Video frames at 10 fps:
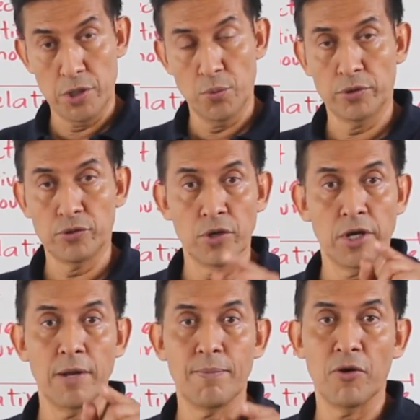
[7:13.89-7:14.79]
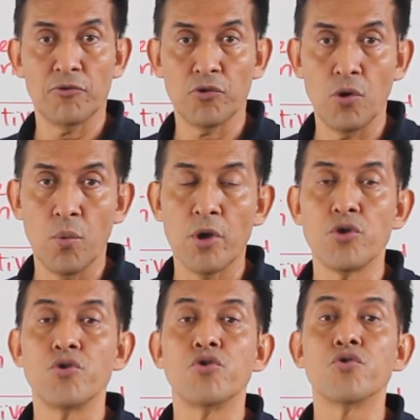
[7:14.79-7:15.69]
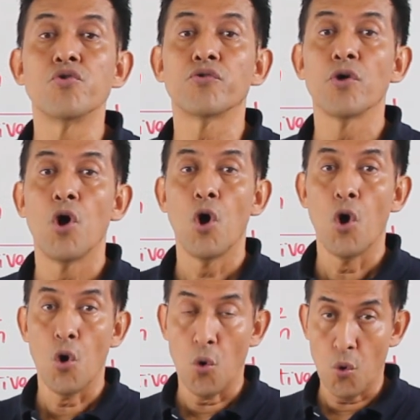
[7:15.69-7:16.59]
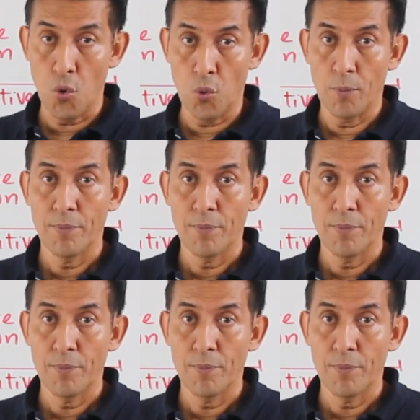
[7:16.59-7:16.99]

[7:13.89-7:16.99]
If we're talking about someone, you use who.